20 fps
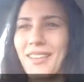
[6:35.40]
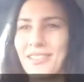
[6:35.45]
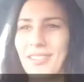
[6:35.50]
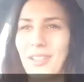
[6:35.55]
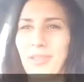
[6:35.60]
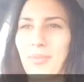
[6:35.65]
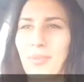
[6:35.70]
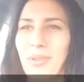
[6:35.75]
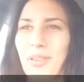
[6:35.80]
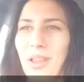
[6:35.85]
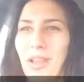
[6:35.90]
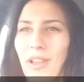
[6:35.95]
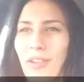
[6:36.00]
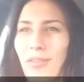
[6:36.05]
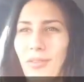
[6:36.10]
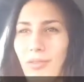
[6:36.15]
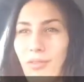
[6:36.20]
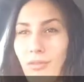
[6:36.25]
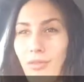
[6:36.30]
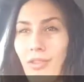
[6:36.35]
this, I'd be like,
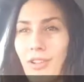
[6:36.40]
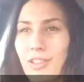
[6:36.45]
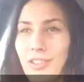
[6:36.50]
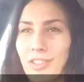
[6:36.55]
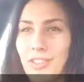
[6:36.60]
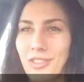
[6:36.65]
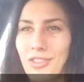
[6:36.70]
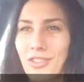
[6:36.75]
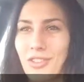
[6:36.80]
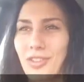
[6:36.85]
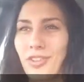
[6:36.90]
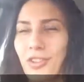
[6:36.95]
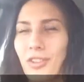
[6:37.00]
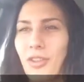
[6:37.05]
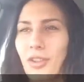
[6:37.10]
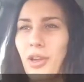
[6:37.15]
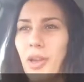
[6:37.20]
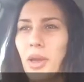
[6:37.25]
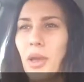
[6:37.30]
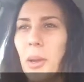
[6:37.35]
what did you
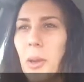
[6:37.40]
do?